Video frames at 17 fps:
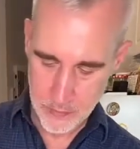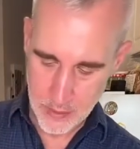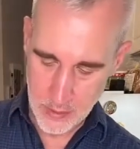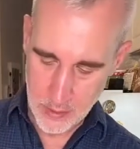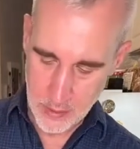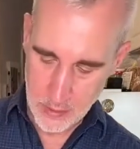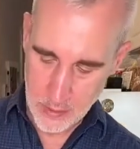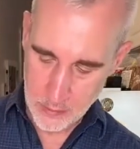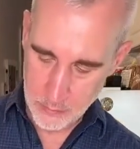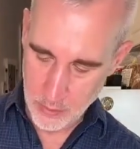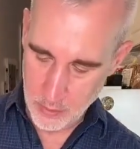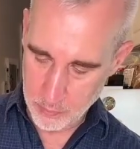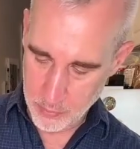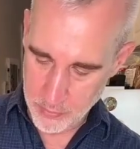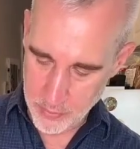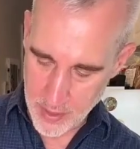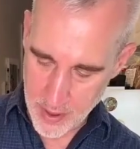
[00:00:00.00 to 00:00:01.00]
I'm
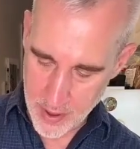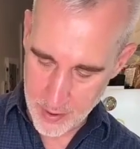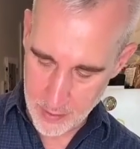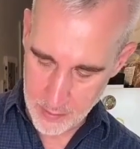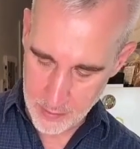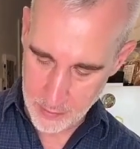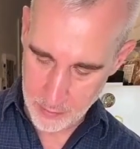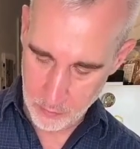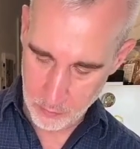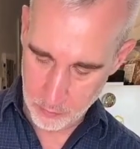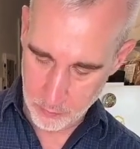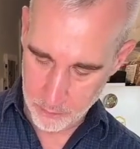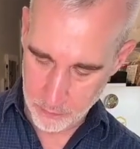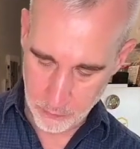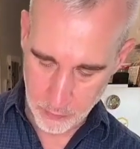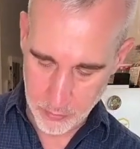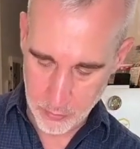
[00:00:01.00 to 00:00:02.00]
gonna put that in
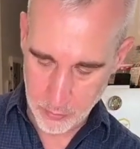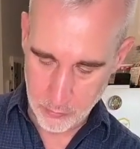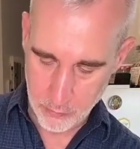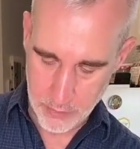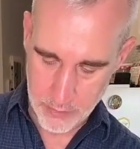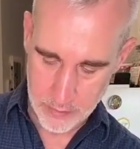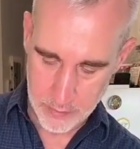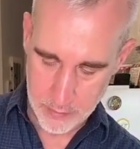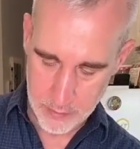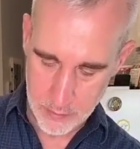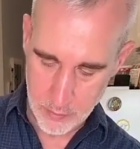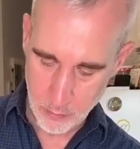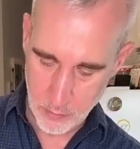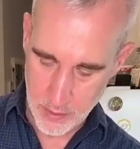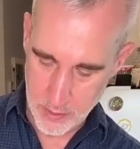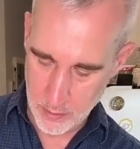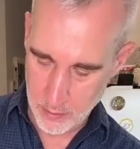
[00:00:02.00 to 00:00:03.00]
with the greens
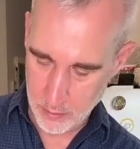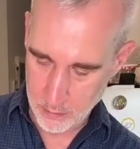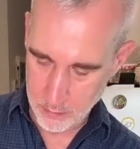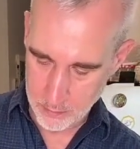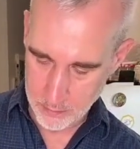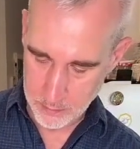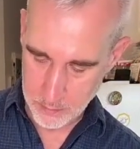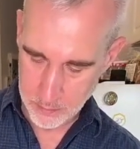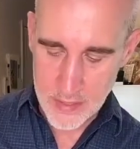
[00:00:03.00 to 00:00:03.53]
as well.